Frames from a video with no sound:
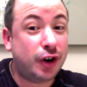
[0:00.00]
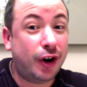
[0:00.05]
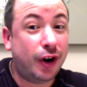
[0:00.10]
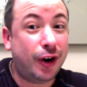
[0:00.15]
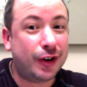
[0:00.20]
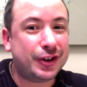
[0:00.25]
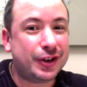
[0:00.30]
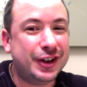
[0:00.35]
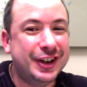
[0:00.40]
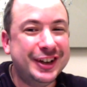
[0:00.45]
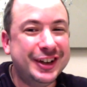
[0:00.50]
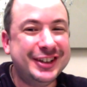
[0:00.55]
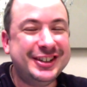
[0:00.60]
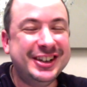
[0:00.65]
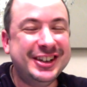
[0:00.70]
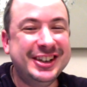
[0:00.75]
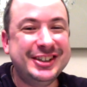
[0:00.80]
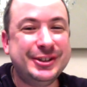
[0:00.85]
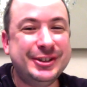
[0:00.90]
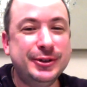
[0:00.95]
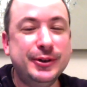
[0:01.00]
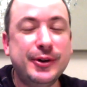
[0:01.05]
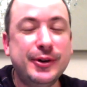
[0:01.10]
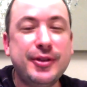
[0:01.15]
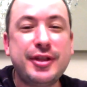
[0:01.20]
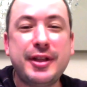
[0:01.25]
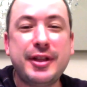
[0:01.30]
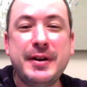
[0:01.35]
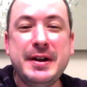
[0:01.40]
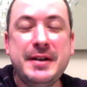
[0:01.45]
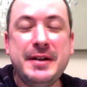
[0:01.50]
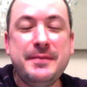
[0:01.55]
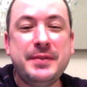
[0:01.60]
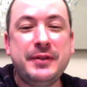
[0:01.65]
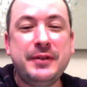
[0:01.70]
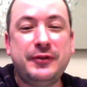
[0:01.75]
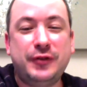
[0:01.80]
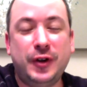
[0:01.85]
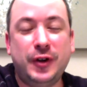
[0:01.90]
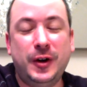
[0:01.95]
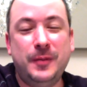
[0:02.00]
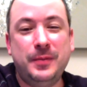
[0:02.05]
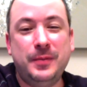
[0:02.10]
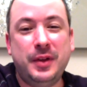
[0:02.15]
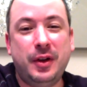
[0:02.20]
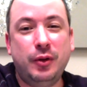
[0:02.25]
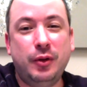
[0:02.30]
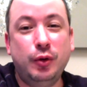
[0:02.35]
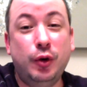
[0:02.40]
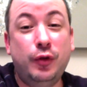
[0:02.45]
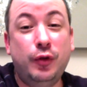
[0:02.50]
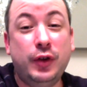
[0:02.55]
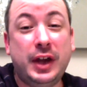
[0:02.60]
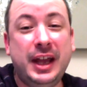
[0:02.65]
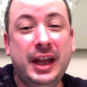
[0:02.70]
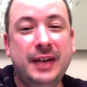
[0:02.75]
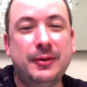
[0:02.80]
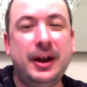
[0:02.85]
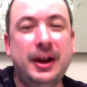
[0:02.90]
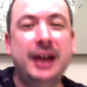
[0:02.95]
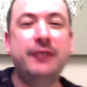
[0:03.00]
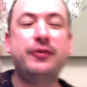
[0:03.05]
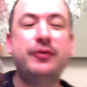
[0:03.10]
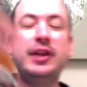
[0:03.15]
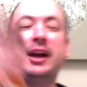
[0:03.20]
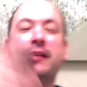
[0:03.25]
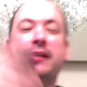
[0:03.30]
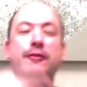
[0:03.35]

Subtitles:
hot chili sauce from Norfolk Heatwave. Thanks